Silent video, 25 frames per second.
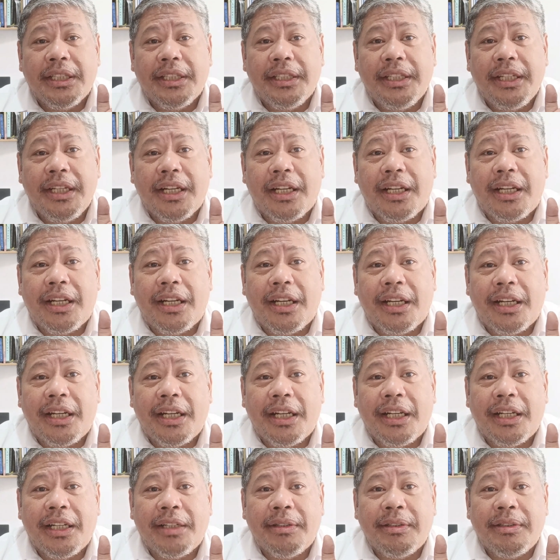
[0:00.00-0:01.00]
they
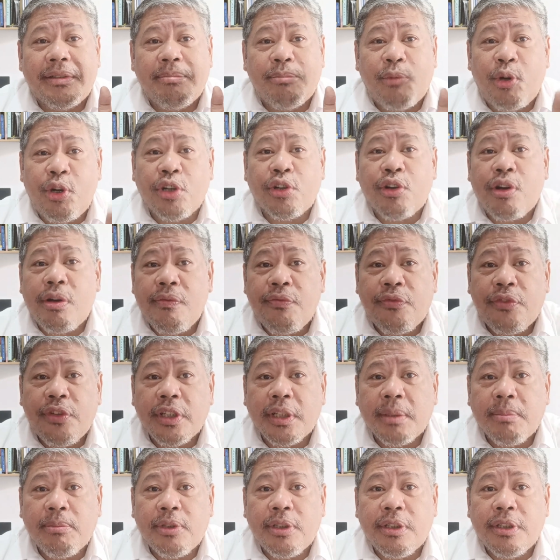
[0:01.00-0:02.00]
are more
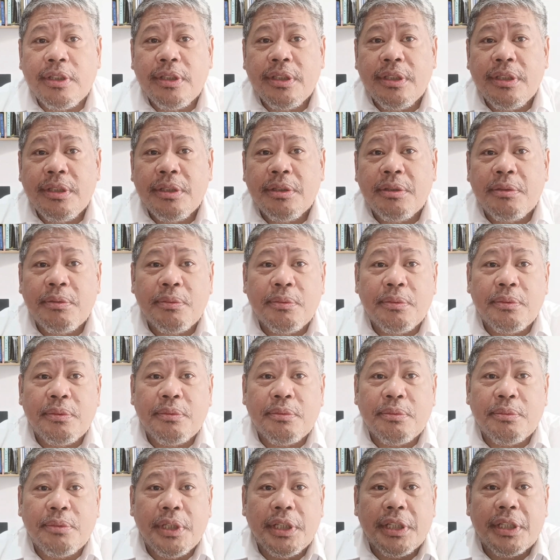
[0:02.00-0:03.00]
comfortable
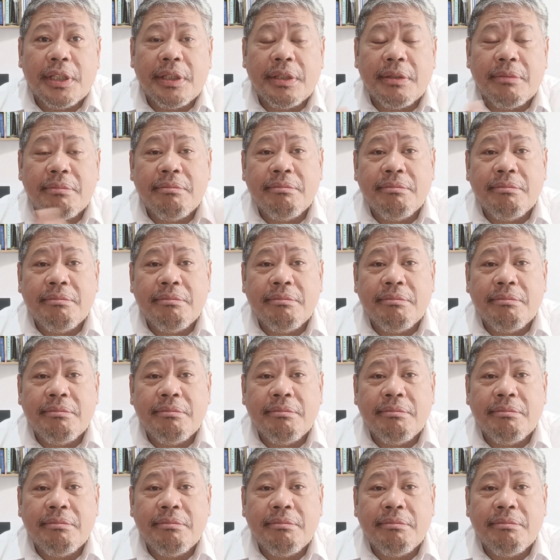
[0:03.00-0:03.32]
with